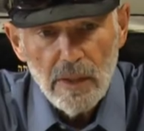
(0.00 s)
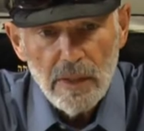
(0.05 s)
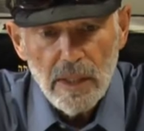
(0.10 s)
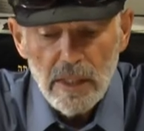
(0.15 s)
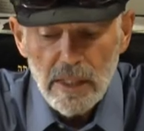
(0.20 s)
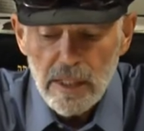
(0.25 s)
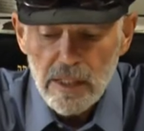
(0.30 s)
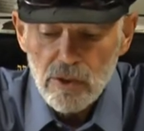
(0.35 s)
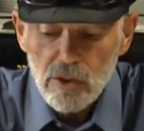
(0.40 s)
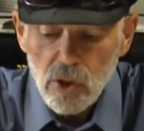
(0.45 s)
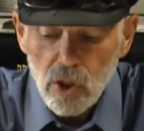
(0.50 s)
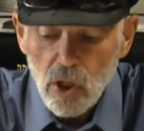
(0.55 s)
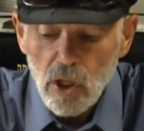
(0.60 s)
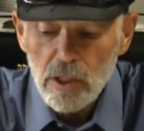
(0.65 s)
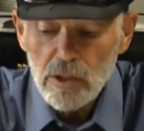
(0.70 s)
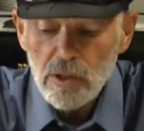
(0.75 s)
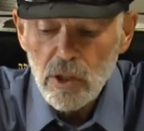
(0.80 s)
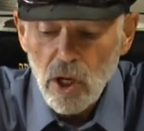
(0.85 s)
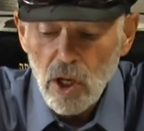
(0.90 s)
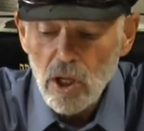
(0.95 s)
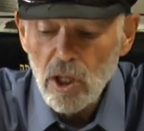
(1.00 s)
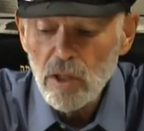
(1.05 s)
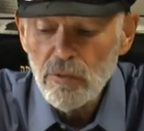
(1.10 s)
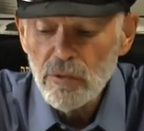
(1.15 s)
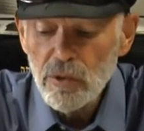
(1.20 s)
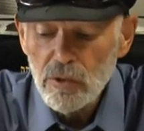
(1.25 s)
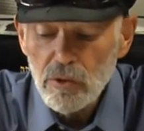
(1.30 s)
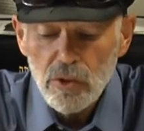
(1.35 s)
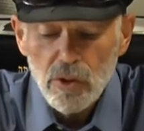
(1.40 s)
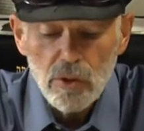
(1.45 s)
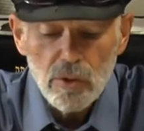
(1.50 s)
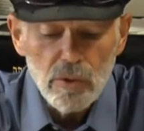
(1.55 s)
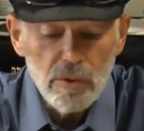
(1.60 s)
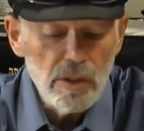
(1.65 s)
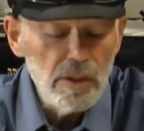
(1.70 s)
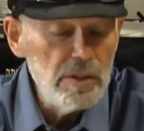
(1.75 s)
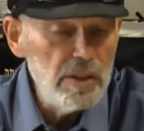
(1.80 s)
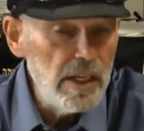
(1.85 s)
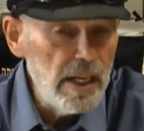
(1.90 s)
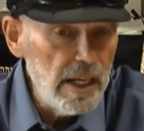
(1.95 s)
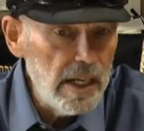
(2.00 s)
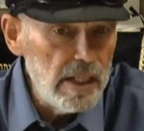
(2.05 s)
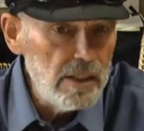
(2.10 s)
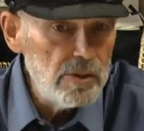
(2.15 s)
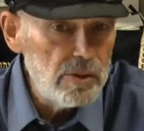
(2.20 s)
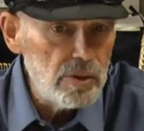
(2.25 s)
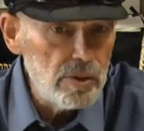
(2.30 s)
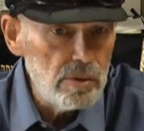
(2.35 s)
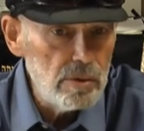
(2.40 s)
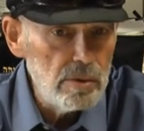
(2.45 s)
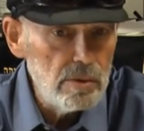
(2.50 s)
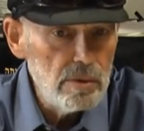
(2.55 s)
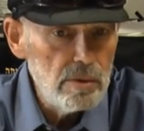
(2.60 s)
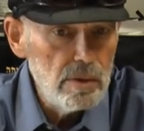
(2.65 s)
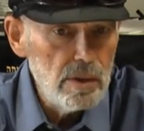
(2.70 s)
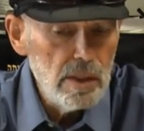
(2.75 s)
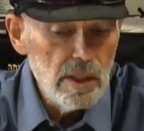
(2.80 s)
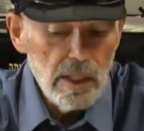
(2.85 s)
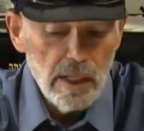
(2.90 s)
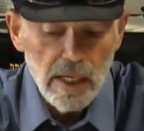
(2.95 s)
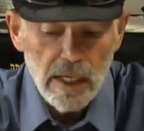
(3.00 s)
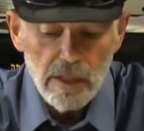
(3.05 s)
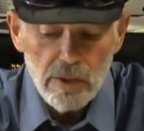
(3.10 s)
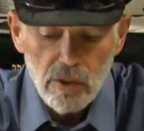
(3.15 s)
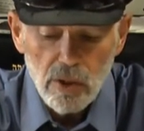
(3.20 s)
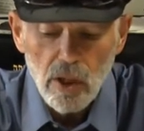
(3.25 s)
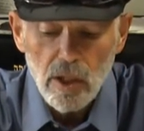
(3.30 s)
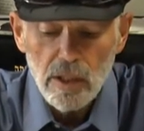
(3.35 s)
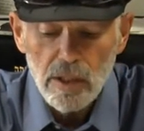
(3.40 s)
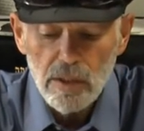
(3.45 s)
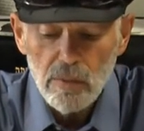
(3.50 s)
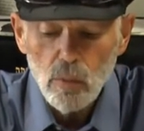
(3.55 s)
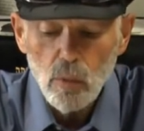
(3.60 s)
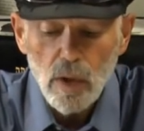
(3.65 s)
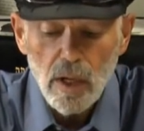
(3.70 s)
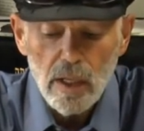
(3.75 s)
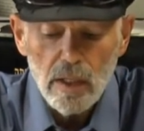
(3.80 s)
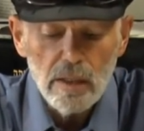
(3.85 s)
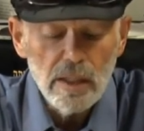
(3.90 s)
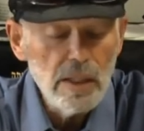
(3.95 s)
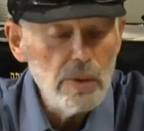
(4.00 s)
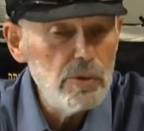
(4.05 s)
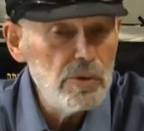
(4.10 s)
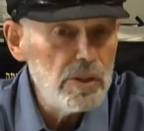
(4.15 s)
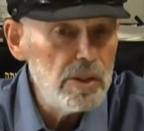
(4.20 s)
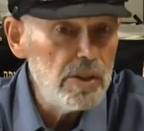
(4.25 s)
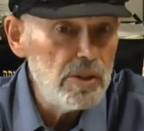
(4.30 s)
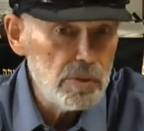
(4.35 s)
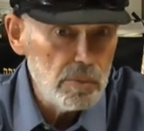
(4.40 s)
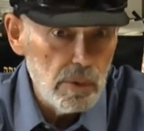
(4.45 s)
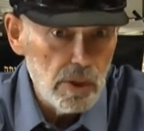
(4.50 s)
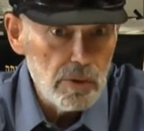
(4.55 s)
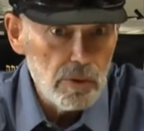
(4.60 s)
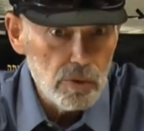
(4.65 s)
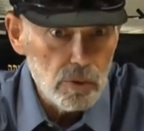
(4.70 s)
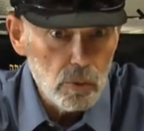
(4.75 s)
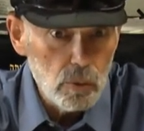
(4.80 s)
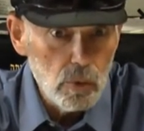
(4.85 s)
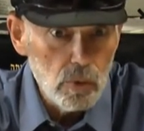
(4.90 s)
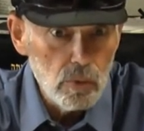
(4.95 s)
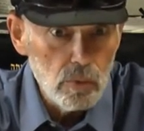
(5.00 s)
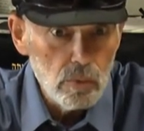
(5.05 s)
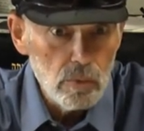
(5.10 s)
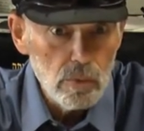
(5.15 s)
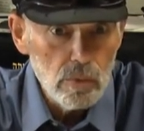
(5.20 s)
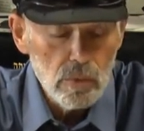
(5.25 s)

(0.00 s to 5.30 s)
that he has lost all of the Torah that the angel had taught him while he was in his mother's womb.